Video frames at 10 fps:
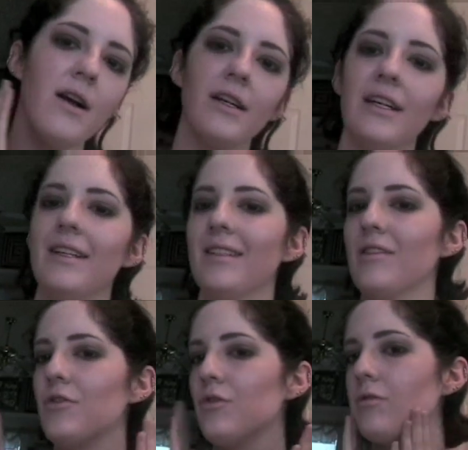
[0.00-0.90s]

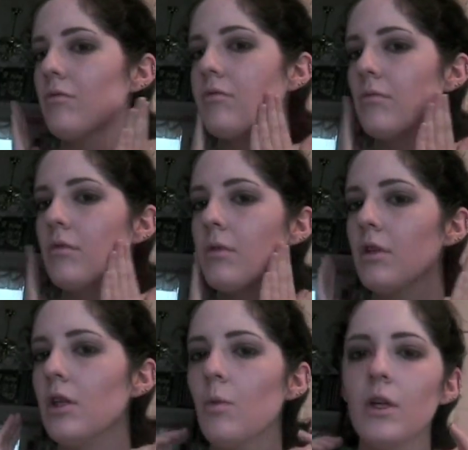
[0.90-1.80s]
because
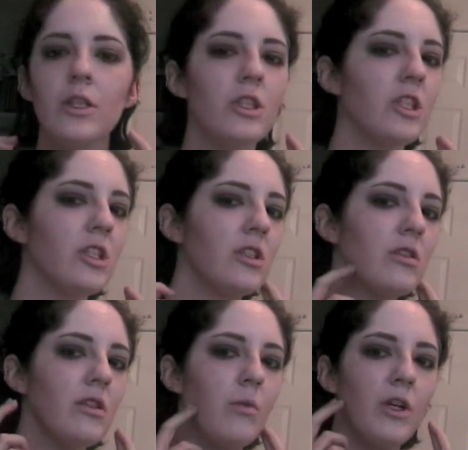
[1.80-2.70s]
you want it to just,
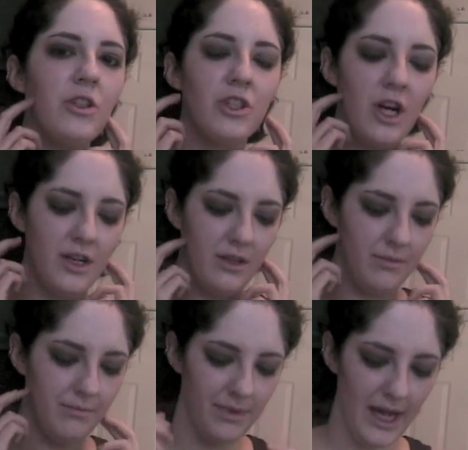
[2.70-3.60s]
you want your jaw
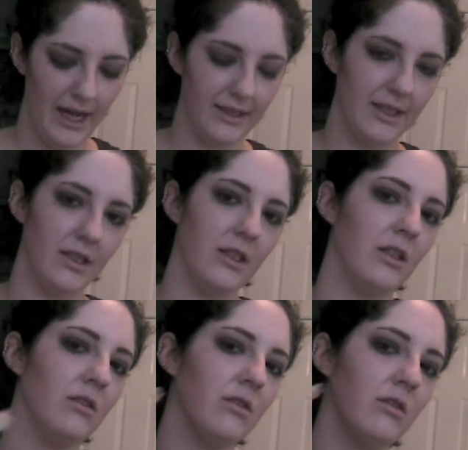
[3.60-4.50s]
to be
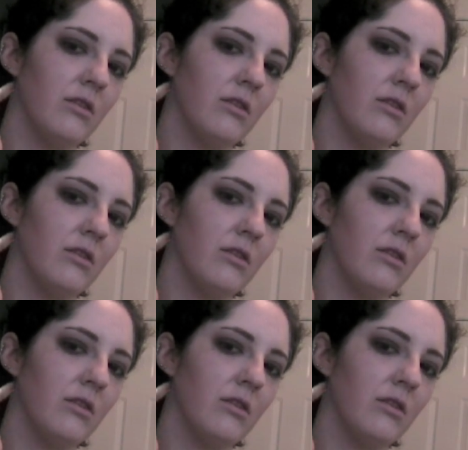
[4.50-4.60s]
accented.